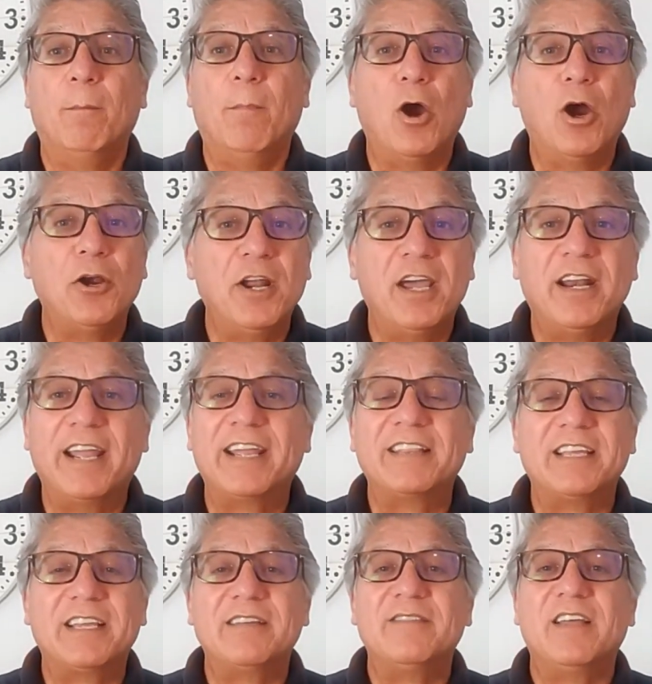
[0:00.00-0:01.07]
bar none. I
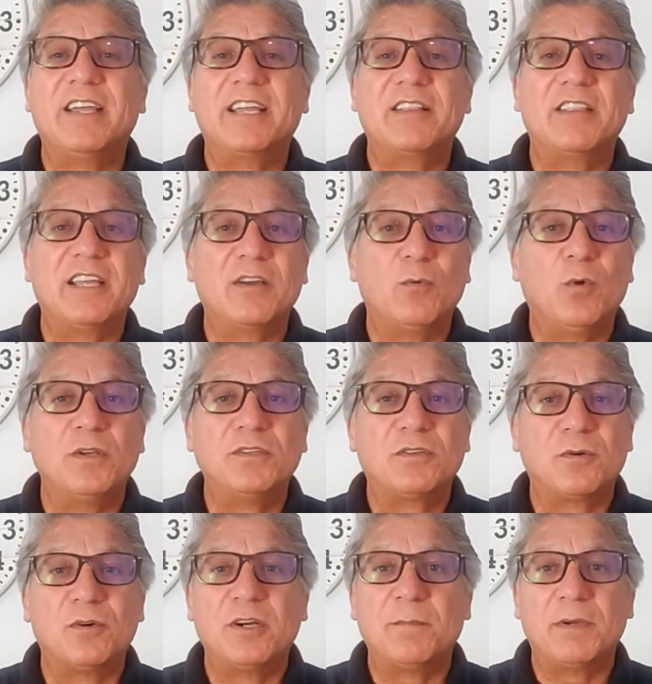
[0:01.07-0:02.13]
can think of one
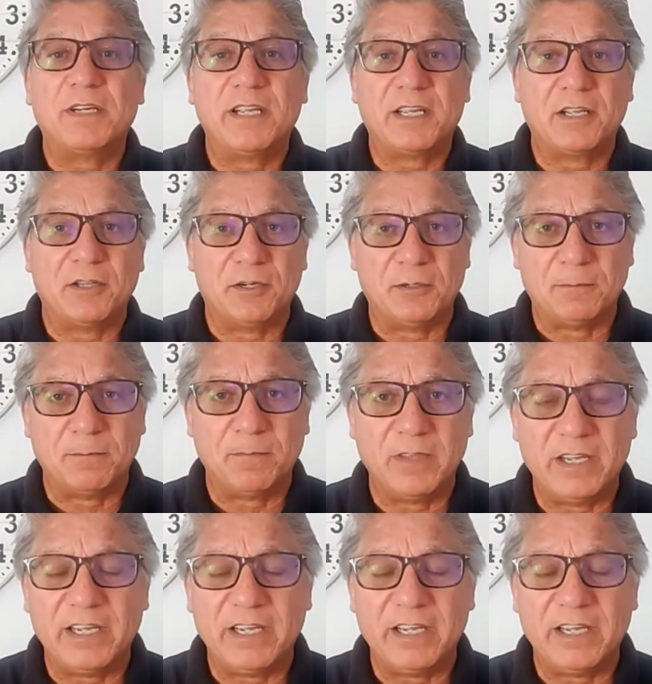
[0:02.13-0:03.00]
store in particular